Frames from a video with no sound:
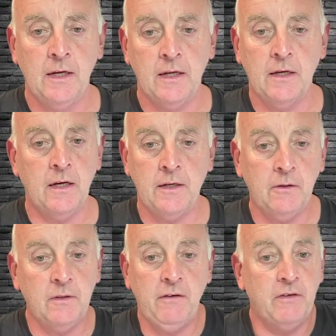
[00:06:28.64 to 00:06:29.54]
And I, I
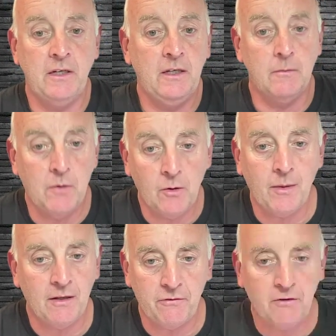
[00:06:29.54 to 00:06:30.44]
don't even need a
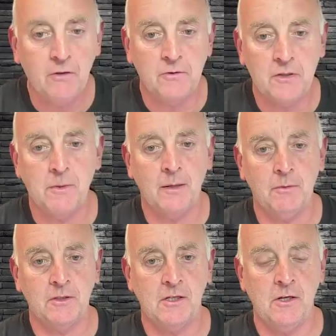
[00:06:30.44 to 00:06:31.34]
mobile phone to be
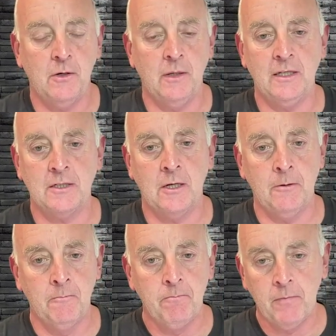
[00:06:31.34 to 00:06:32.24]
able to do it.
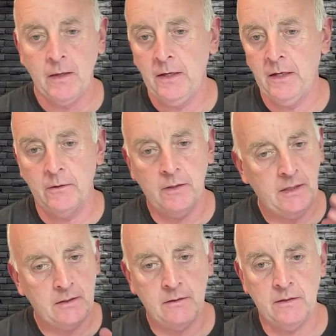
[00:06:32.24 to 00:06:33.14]
So, you know,
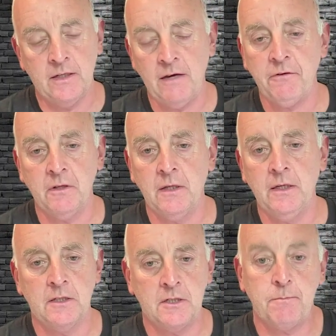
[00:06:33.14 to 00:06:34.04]
it,
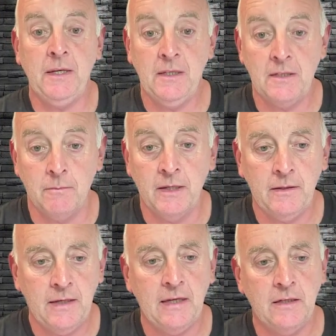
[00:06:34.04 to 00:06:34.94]
definitely speak to
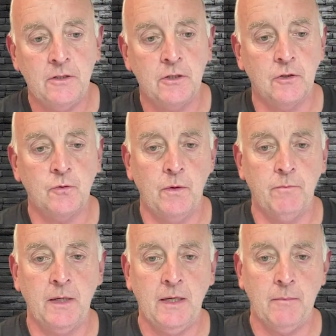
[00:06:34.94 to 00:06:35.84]
me, get in touch
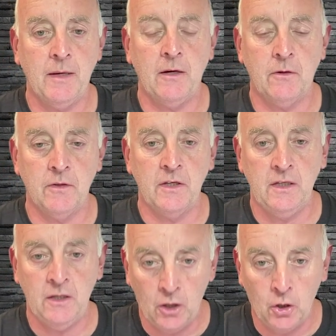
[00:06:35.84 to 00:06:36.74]
with me about
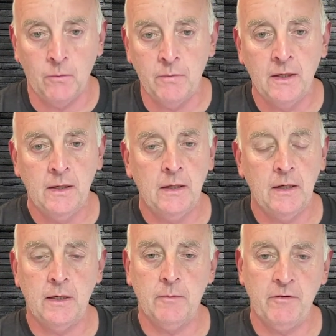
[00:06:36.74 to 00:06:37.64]
the hub.
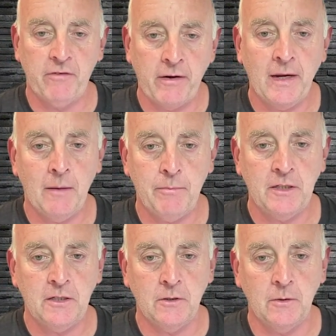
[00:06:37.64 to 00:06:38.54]
I'll be very
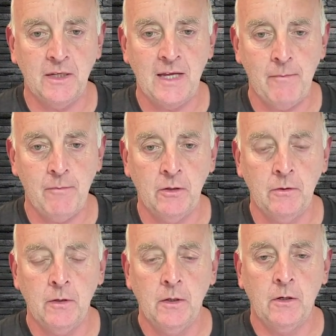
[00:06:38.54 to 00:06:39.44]
happy to do a
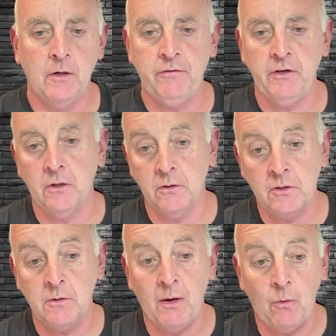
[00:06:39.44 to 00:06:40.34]
demo. Or if you go
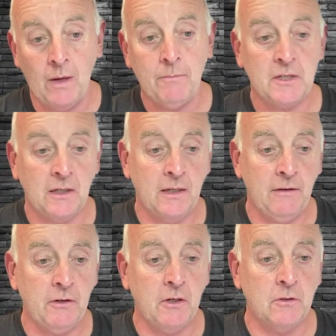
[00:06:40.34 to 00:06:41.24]
to my
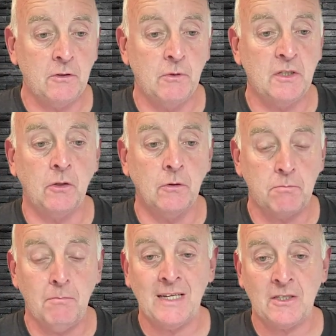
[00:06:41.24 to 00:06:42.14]
website, if you go to
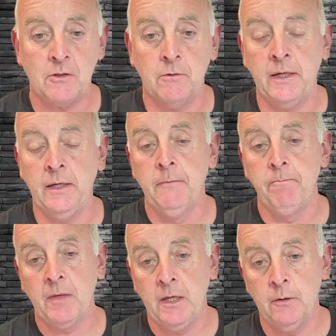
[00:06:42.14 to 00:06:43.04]
Results Mastery,
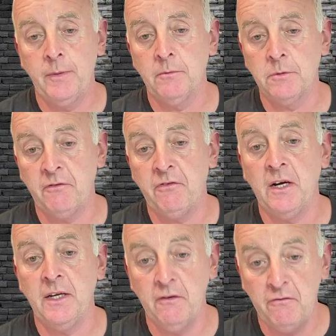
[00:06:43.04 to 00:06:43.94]
you'll be able to
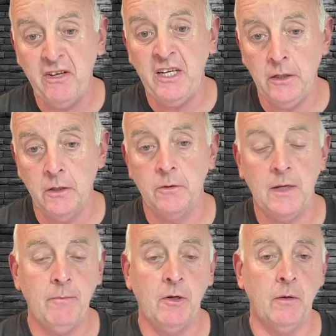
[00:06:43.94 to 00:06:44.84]
find a video
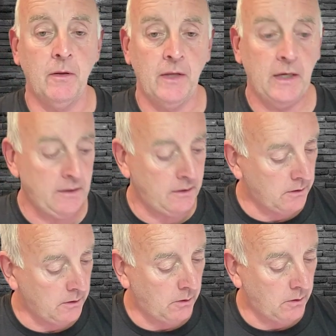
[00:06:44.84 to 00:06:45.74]
demo on there. You
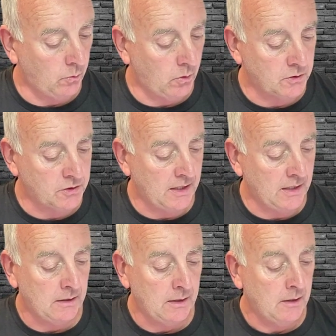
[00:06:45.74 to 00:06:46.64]
could go and watch
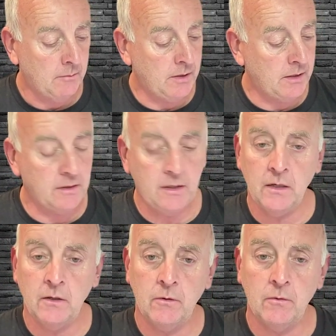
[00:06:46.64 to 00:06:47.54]
that. But,
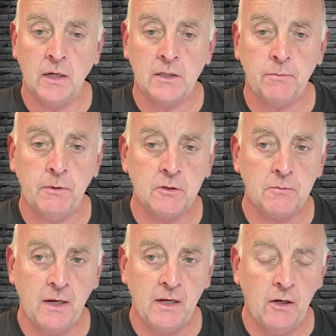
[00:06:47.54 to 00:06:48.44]
you know, I
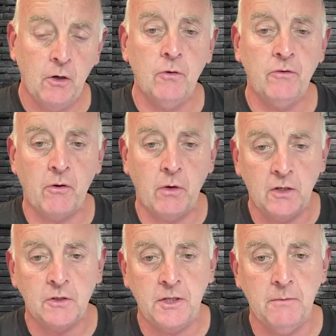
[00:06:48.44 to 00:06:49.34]
suppose my
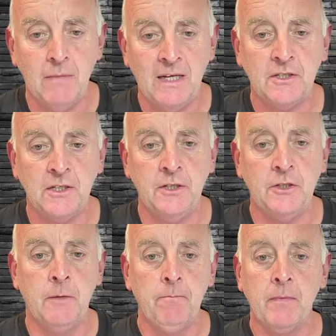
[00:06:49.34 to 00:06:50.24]
overarching
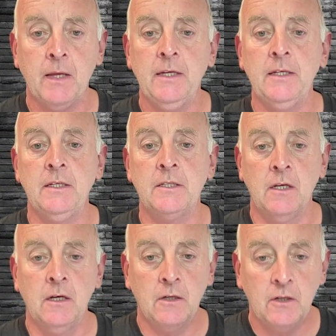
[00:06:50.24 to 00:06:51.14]
message
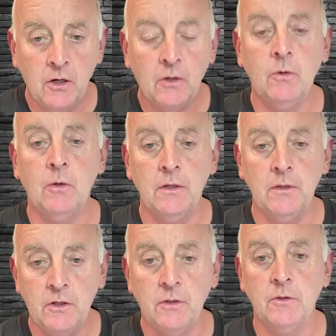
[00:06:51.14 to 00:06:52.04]
is go
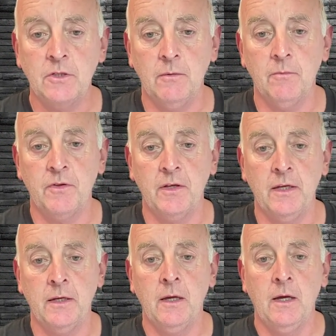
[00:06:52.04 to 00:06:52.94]
and do
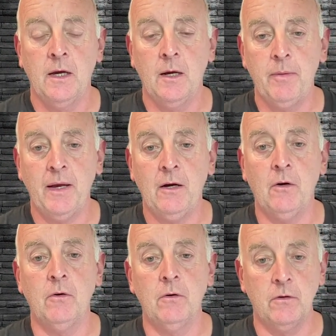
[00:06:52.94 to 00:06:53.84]
something
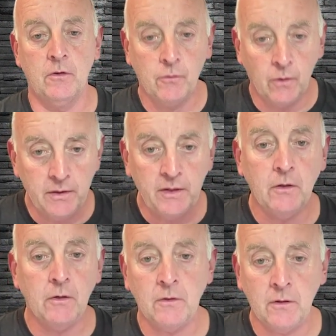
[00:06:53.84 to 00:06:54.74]
about growing
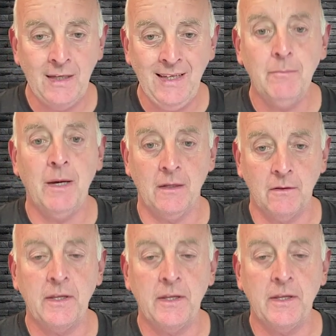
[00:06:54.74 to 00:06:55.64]
your
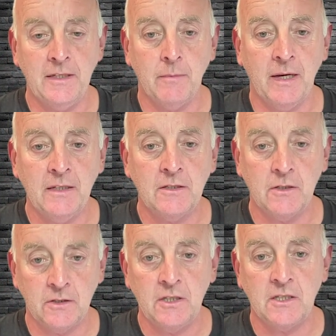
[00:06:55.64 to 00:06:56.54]
email database
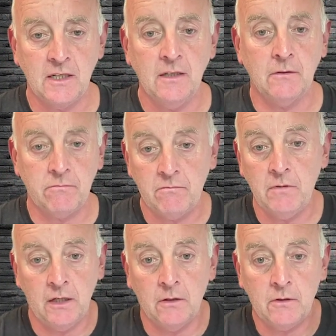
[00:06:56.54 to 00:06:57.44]
because you still
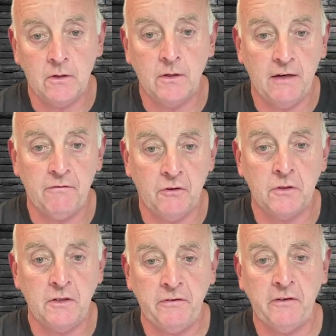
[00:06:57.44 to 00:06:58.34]
you know could get
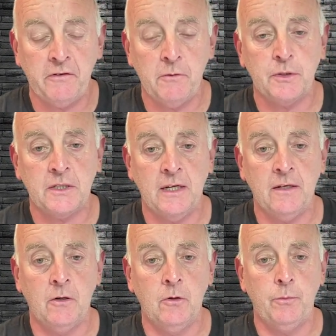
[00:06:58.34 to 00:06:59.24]
40
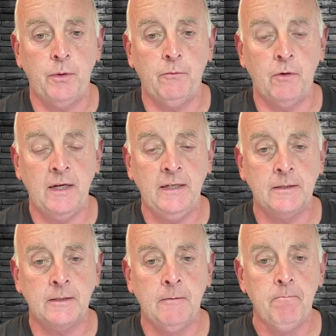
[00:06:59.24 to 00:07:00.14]
50% open
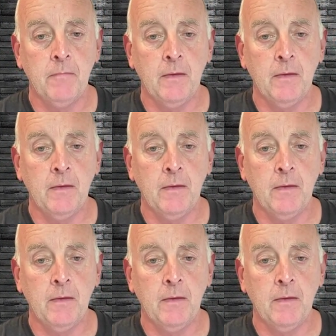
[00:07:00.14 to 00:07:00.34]
rates